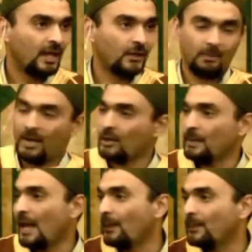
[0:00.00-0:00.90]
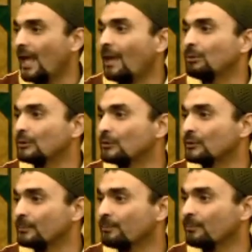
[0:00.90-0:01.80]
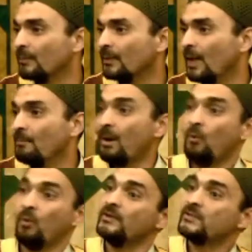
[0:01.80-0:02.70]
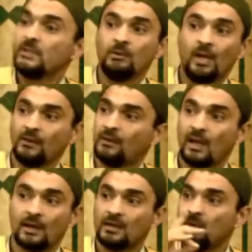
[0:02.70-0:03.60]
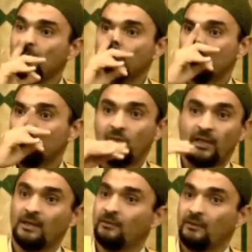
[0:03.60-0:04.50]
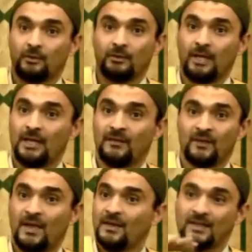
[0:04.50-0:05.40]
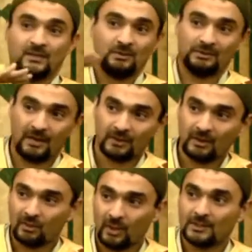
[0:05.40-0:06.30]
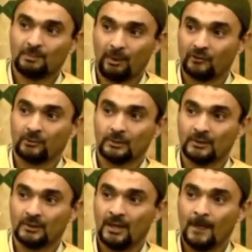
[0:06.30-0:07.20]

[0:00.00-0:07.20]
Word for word: and you may or may not be able to. But once you get there, you will do things in your life that you never thought possible.